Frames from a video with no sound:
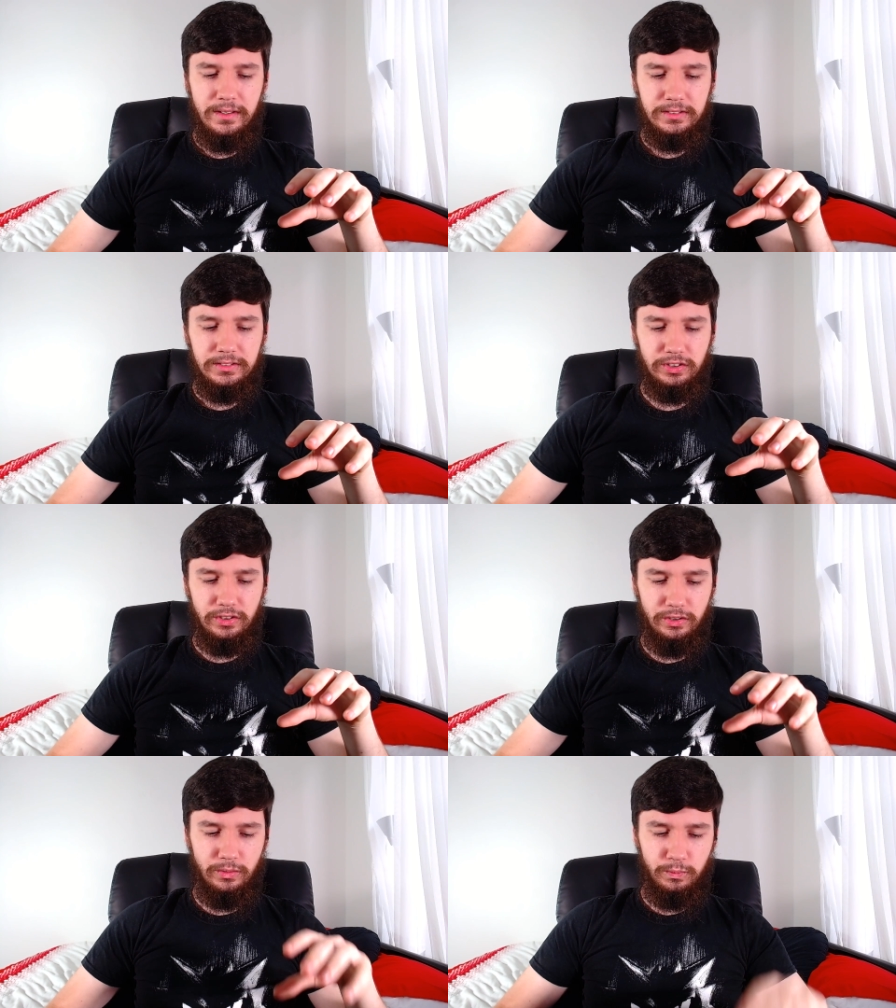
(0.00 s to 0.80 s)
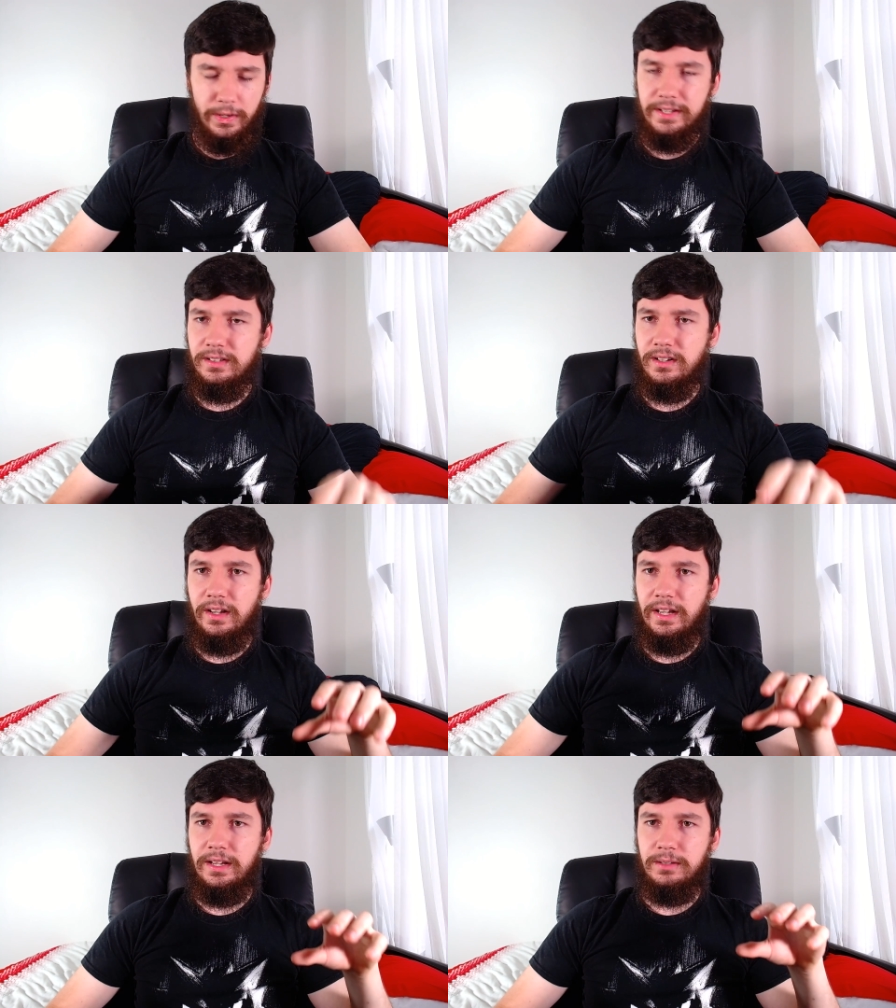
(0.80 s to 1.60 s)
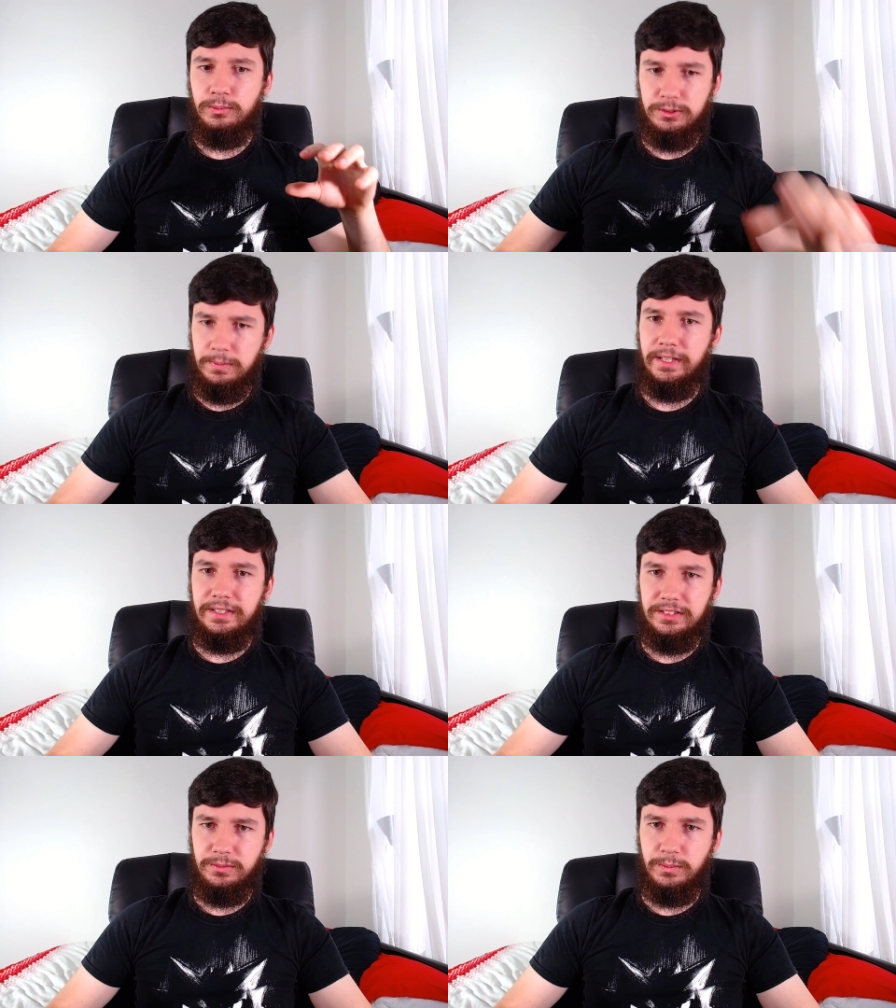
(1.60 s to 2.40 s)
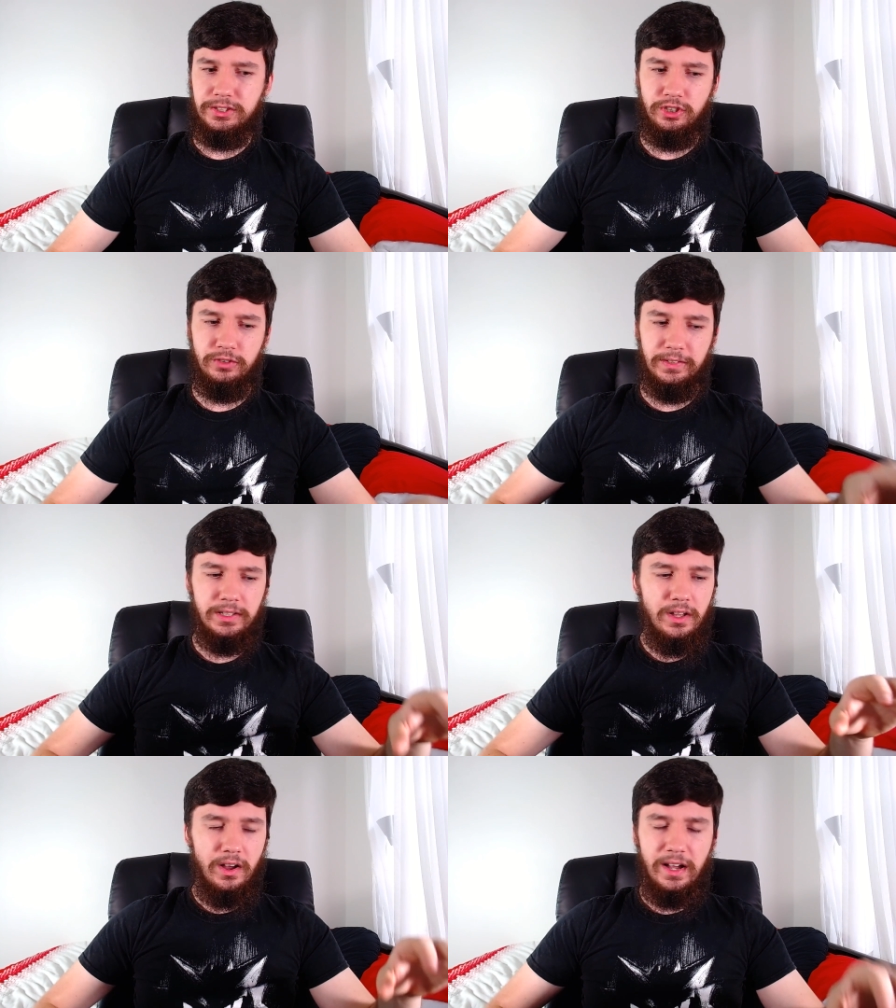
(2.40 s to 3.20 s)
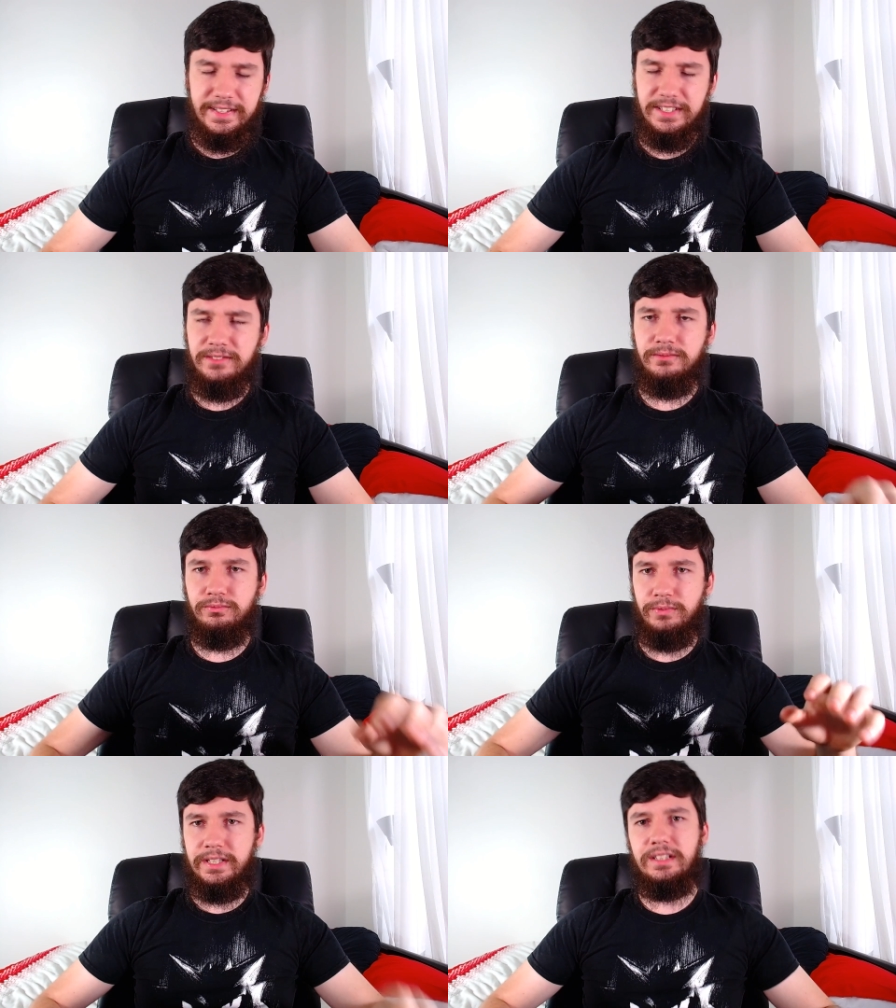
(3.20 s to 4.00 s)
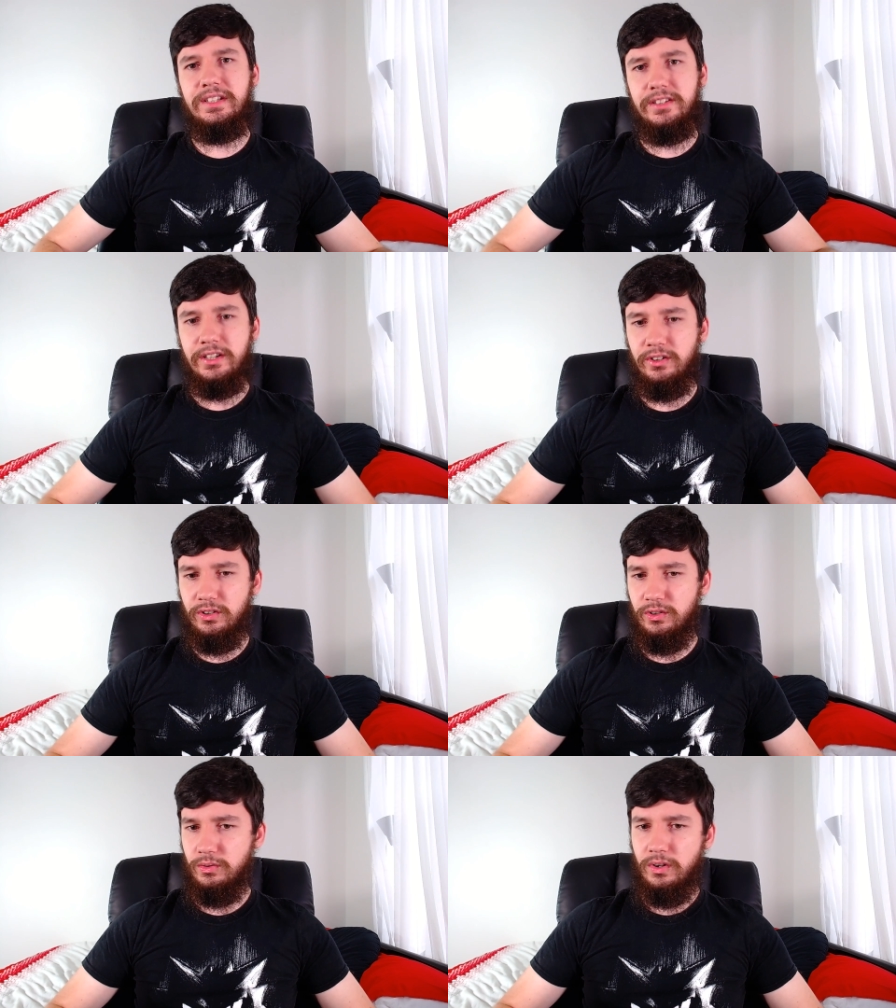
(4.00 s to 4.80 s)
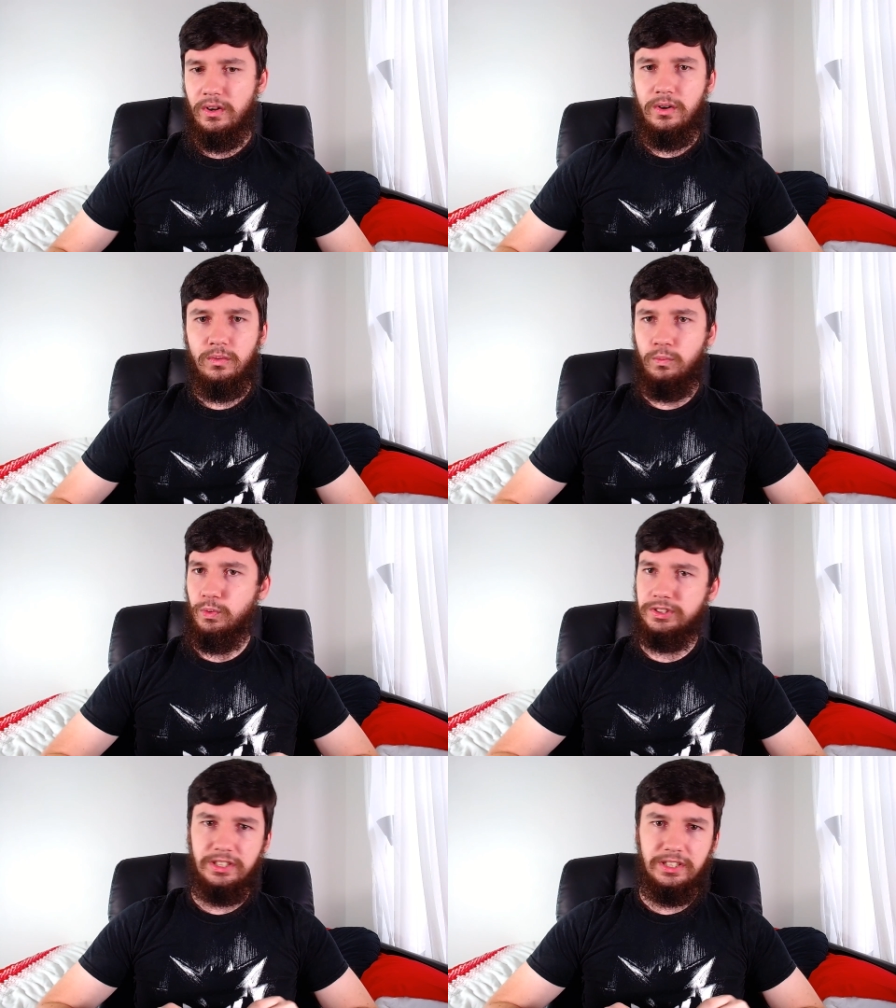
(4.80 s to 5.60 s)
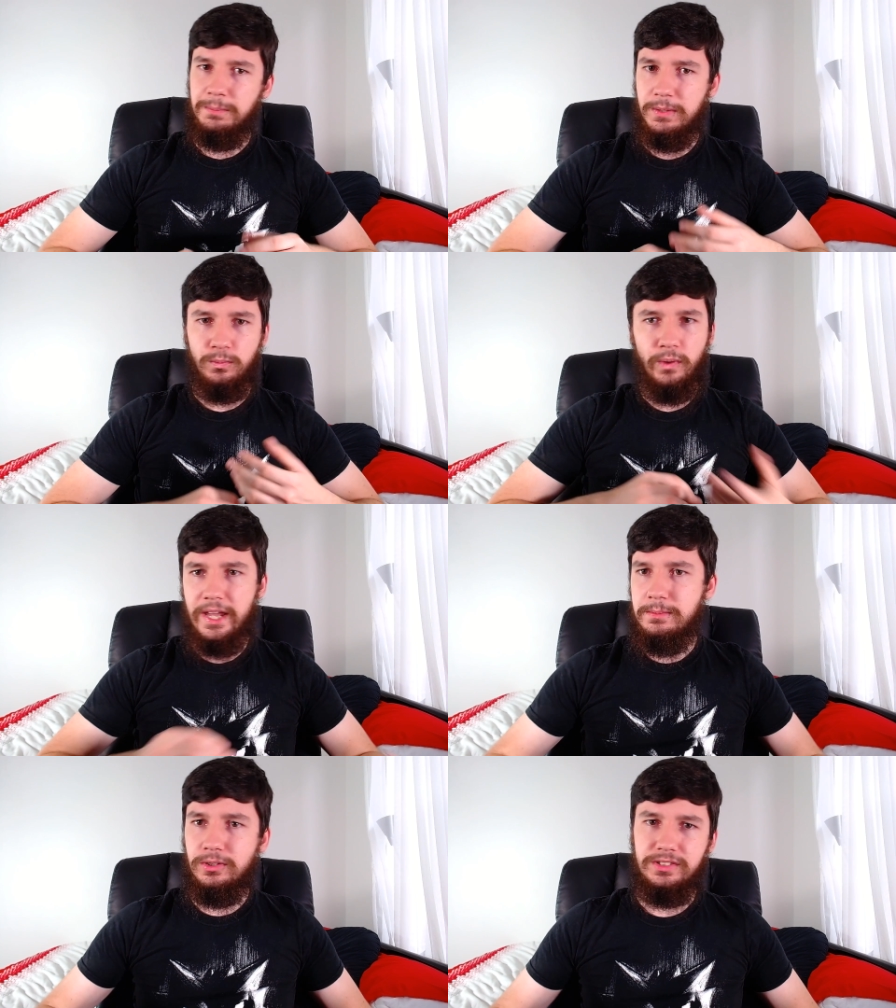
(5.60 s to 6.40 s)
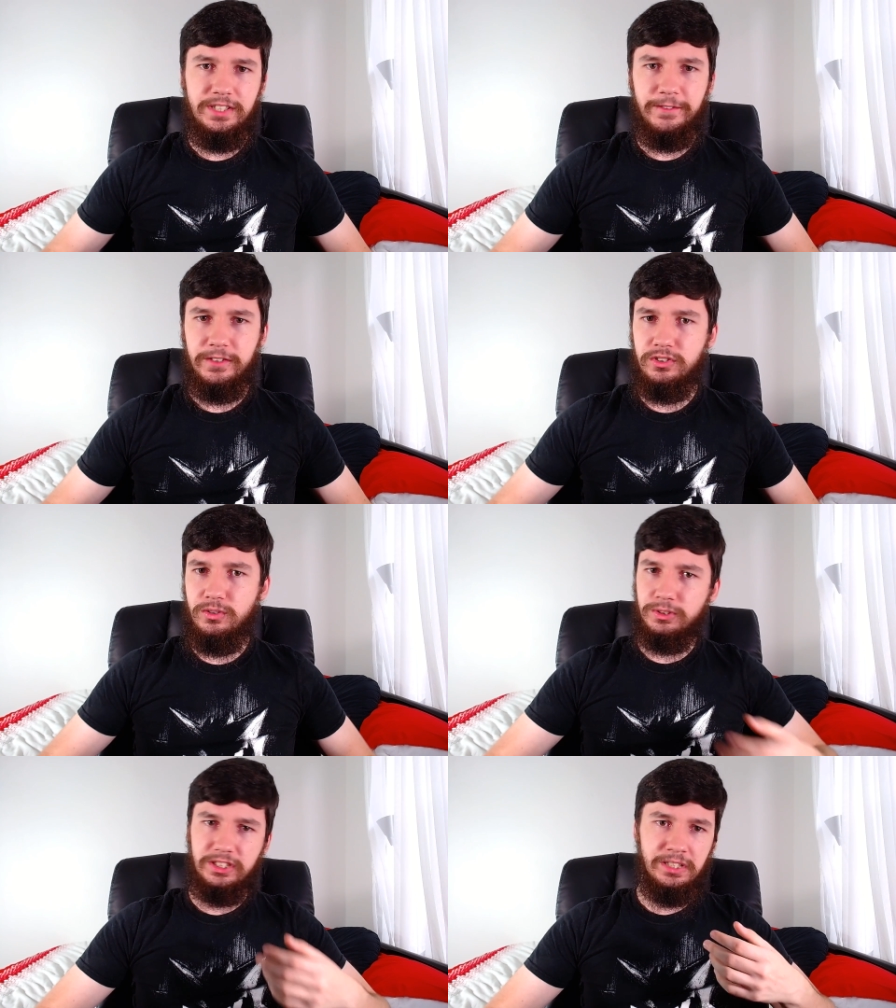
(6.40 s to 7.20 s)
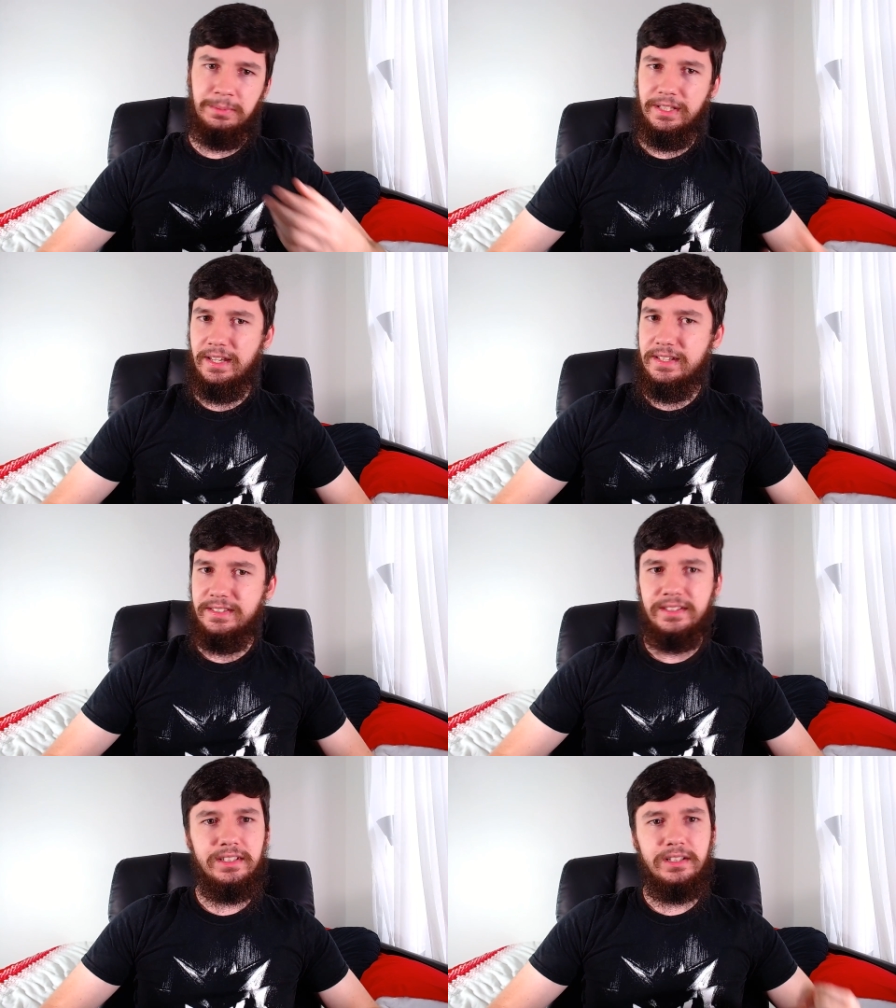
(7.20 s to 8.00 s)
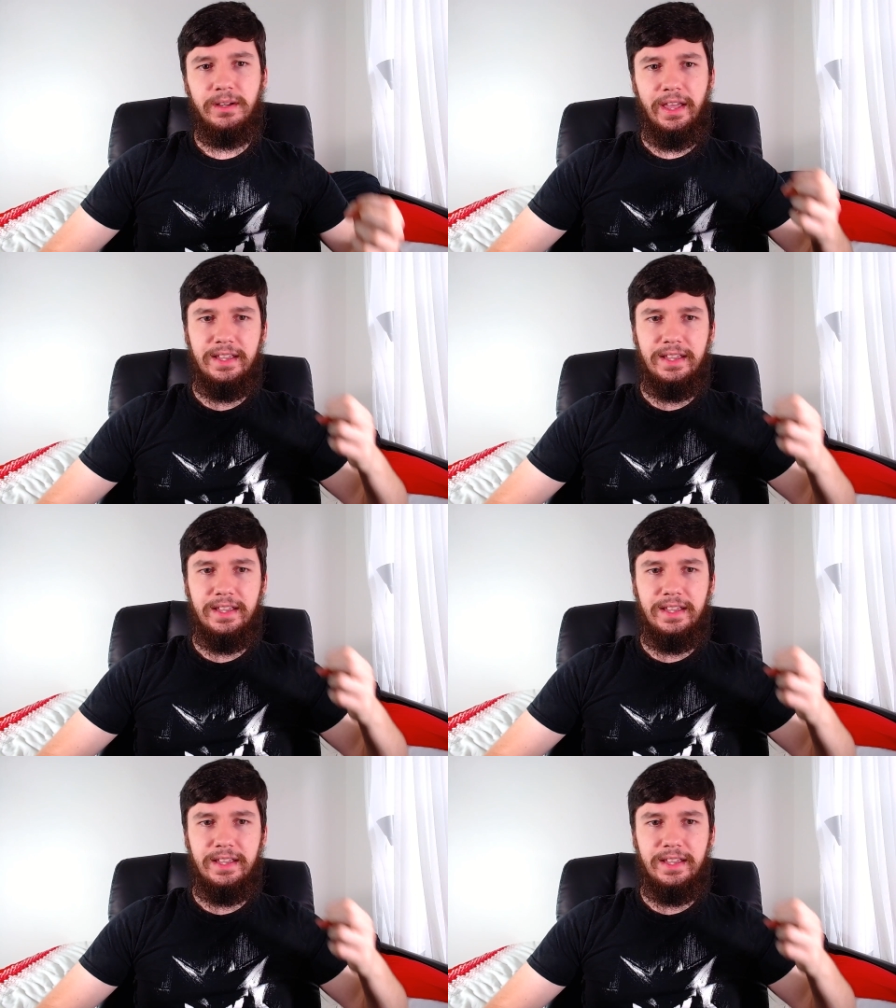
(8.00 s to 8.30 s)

So when I was planning the switch over, I didn't really know was it going to be way more difficult? Was it going to be easier?